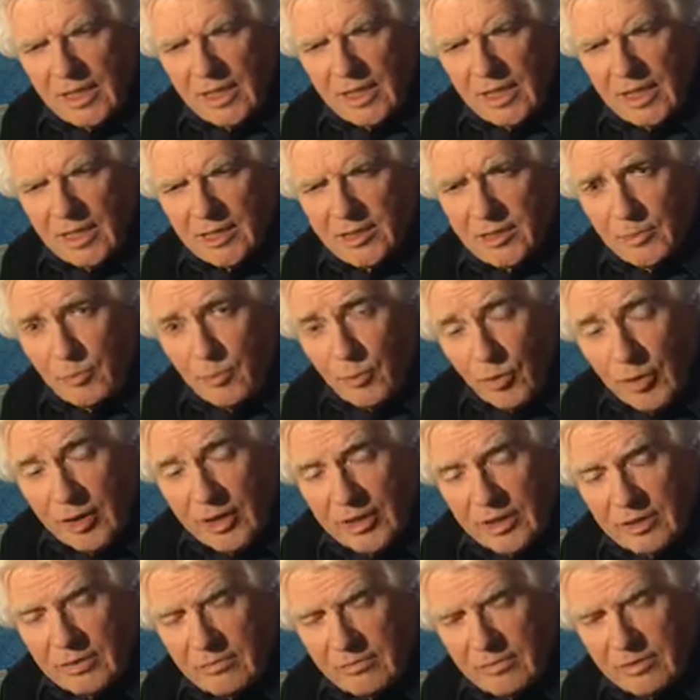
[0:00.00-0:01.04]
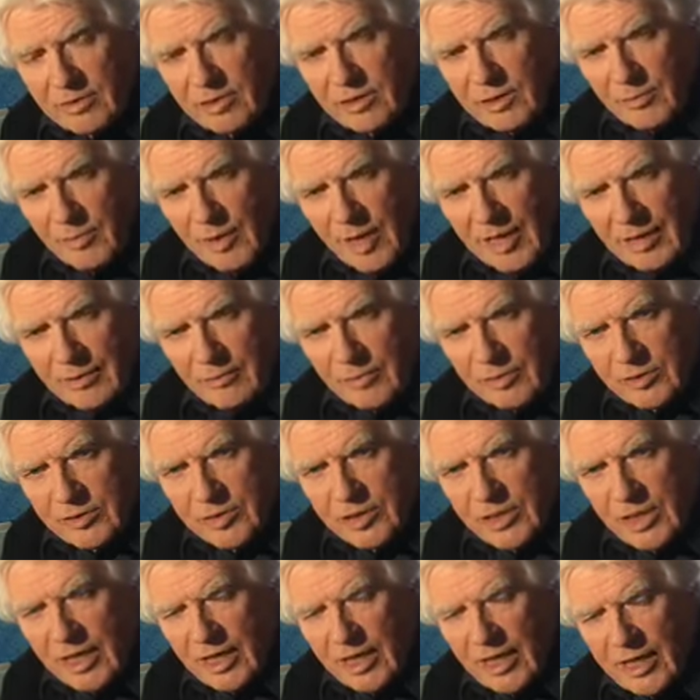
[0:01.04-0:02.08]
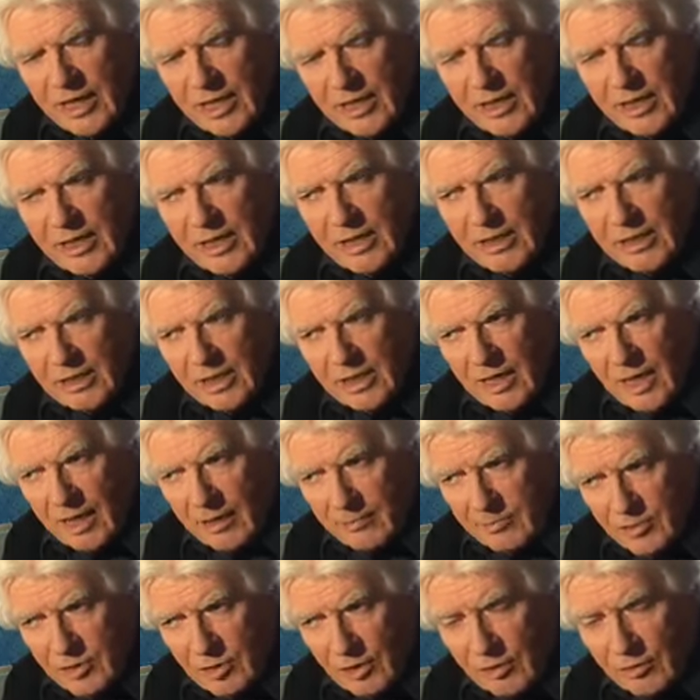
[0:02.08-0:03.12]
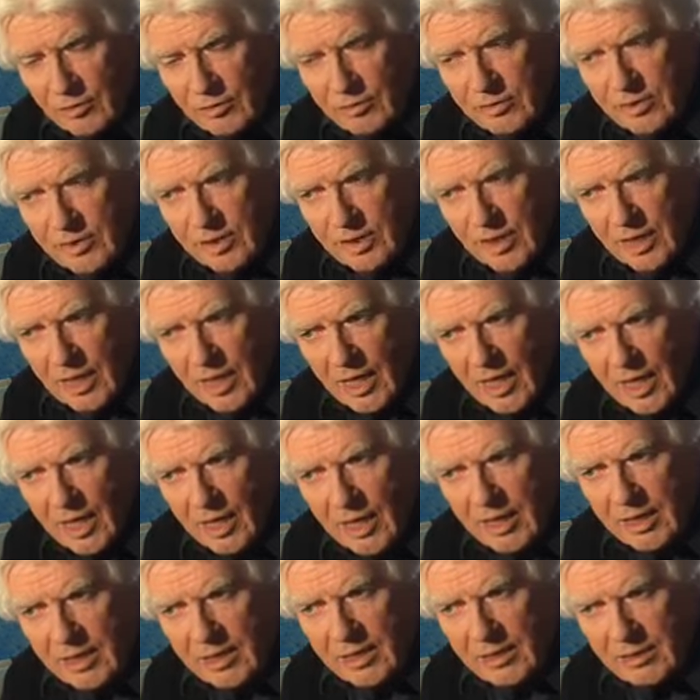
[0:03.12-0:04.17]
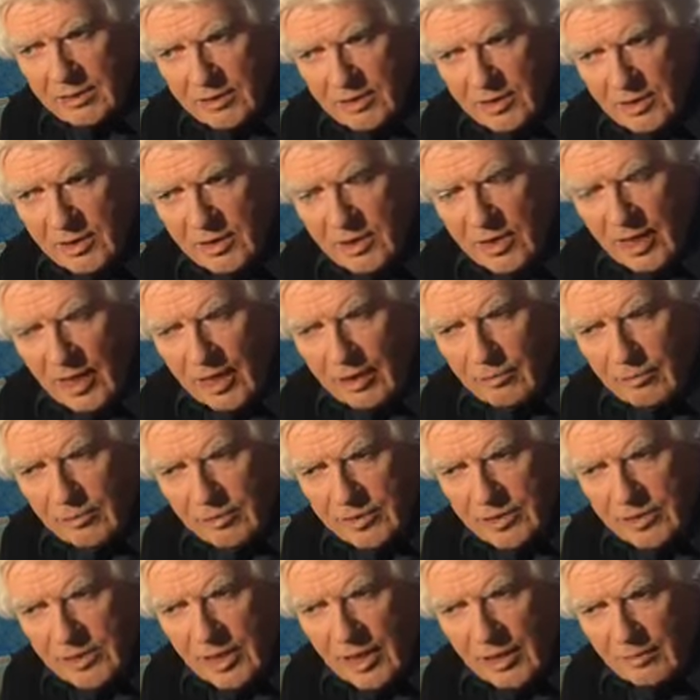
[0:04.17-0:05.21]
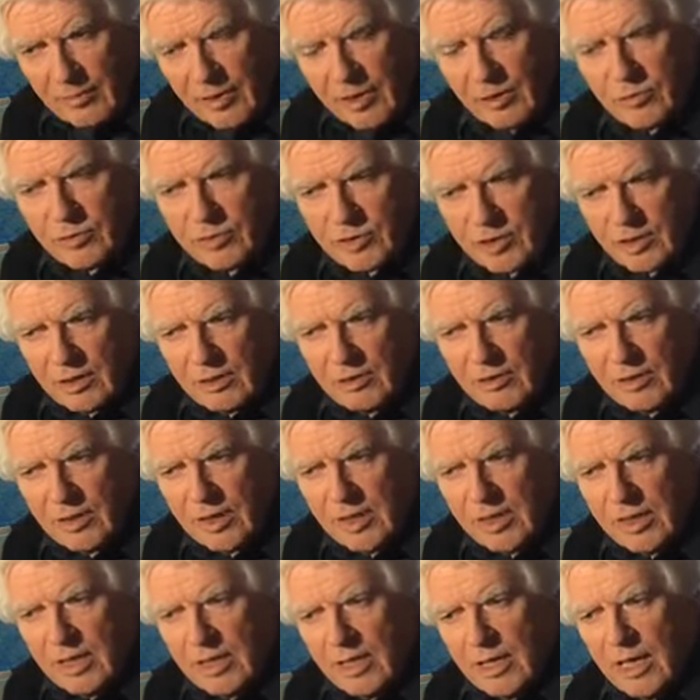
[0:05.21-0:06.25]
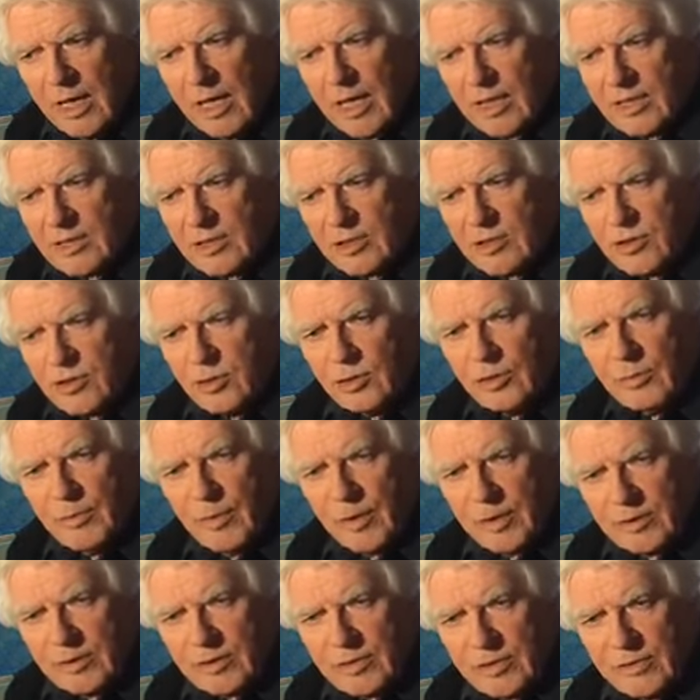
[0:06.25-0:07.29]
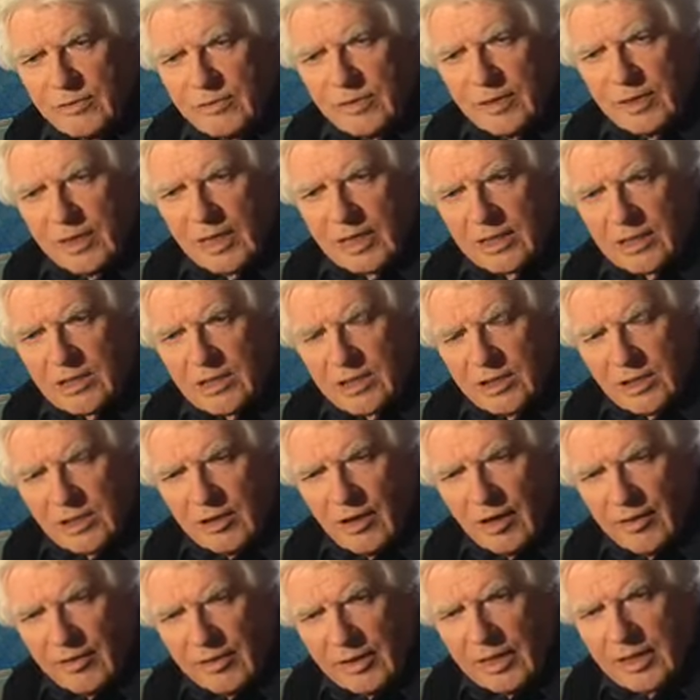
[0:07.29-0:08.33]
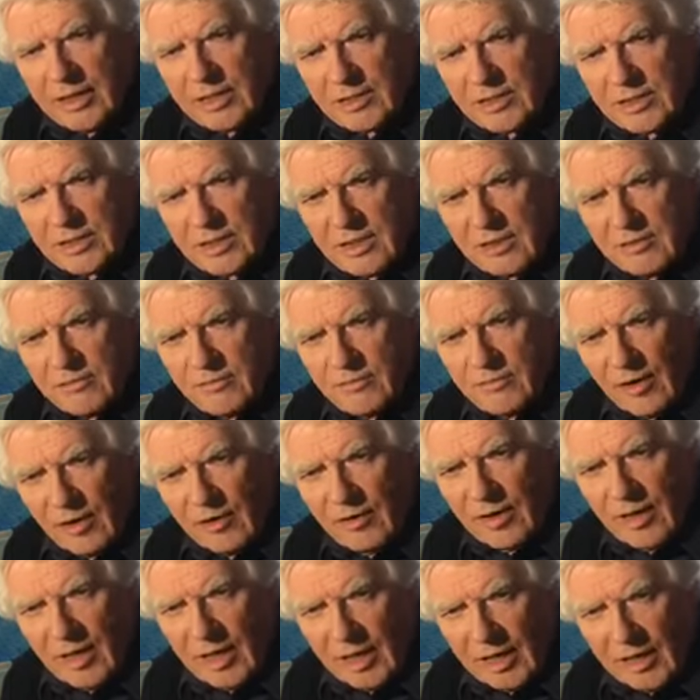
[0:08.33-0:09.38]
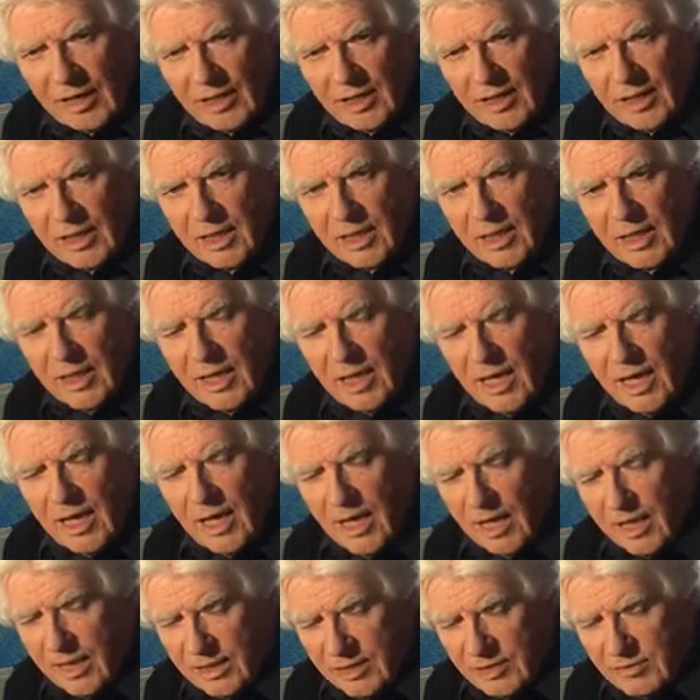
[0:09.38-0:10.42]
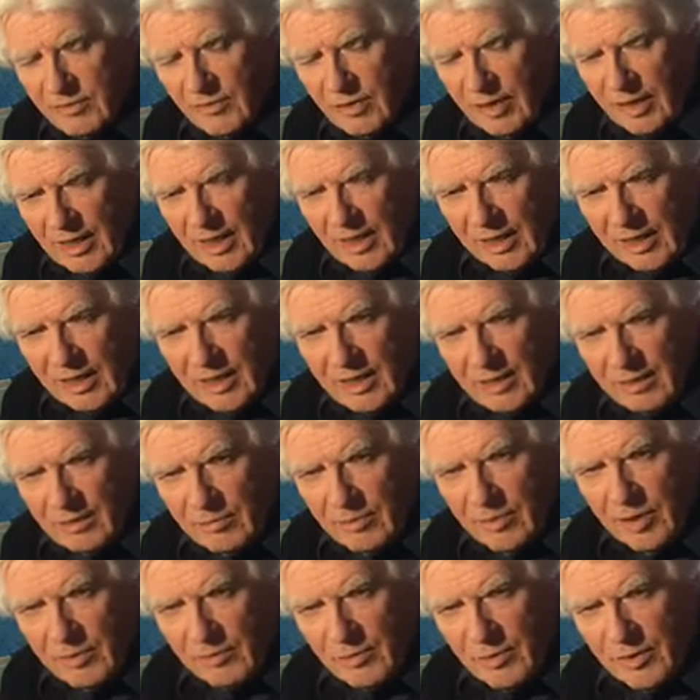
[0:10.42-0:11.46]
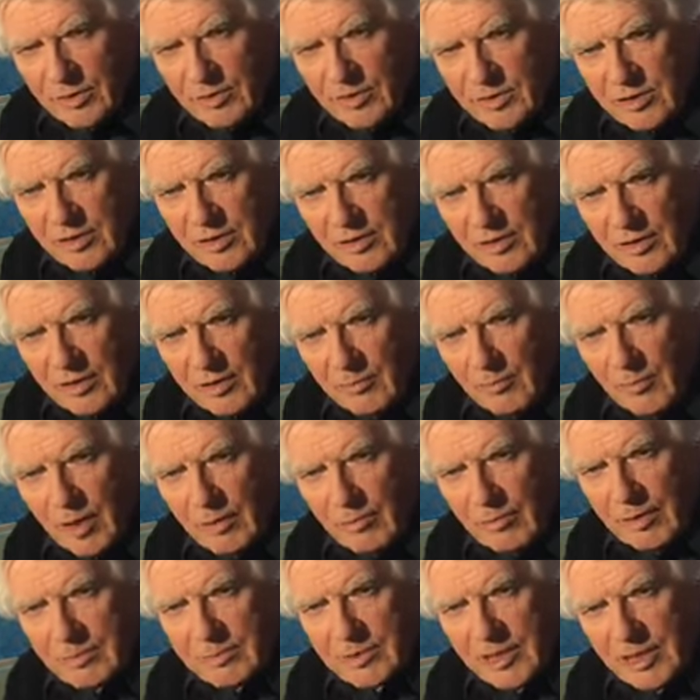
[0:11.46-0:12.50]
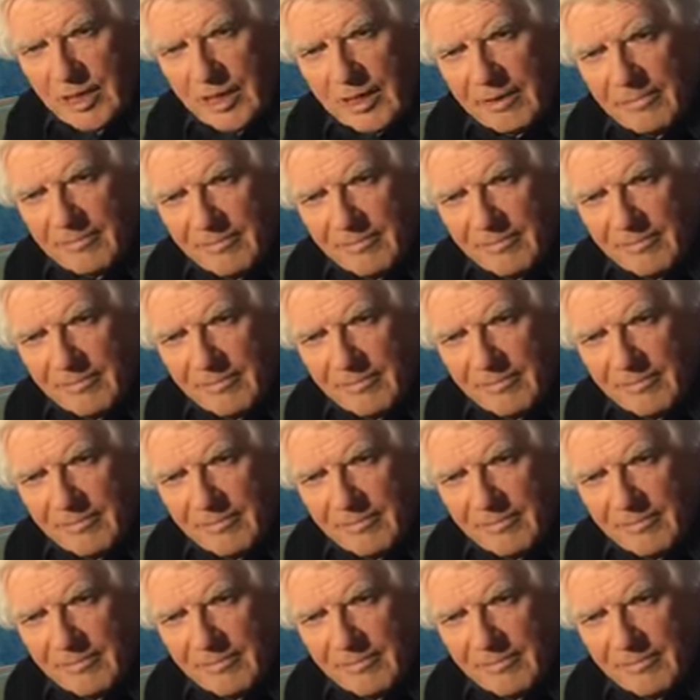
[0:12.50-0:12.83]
as a print, which the band will sign, I'm told, and certainly I will sign, but also as a tour poster for next year. I think it's very likely, and it's very likely it'll be a poster on my website.